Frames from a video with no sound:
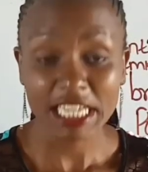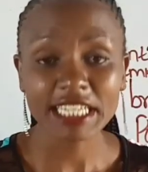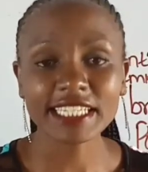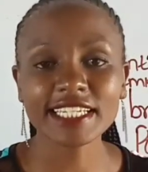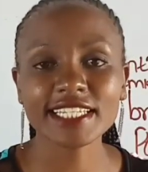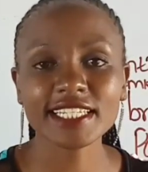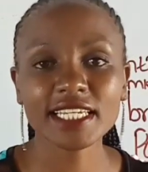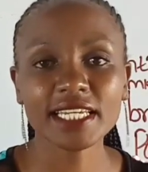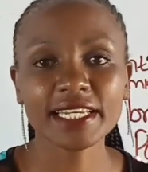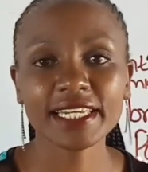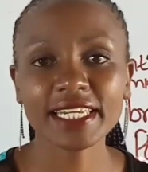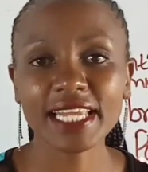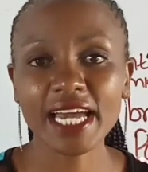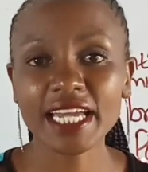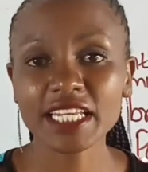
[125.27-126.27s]
is in
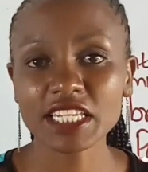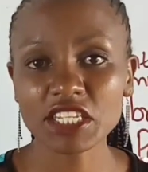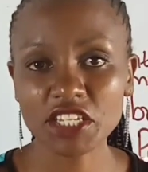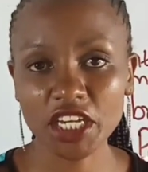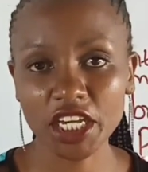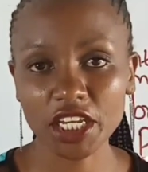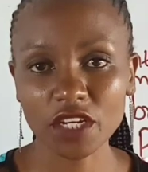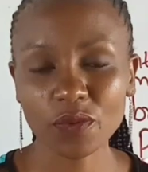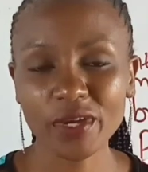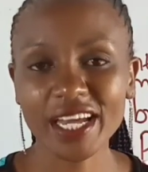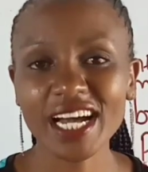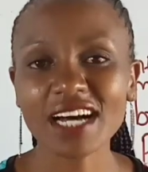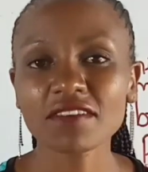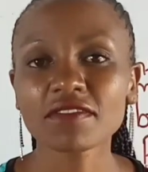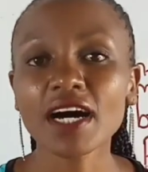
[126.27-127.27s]
line 10. We
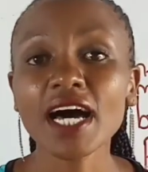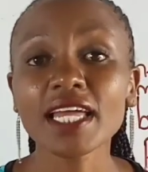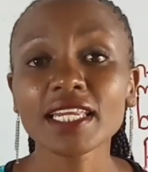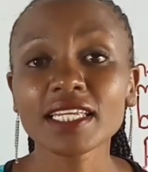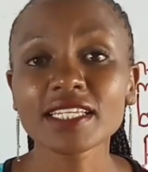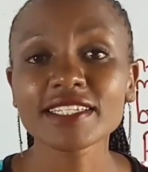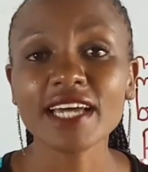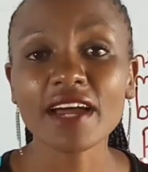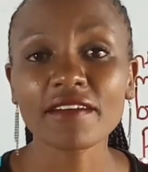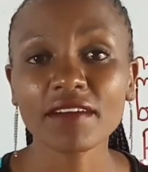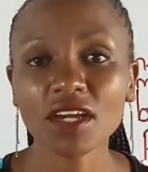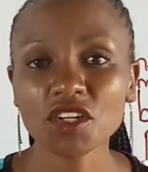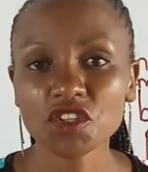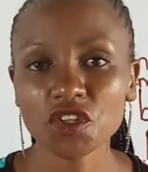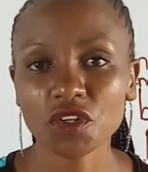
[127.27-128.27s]
have
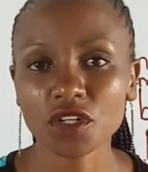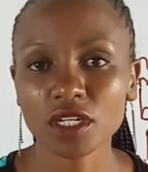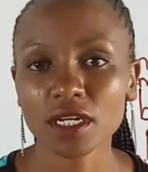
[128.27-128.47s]
alliteration,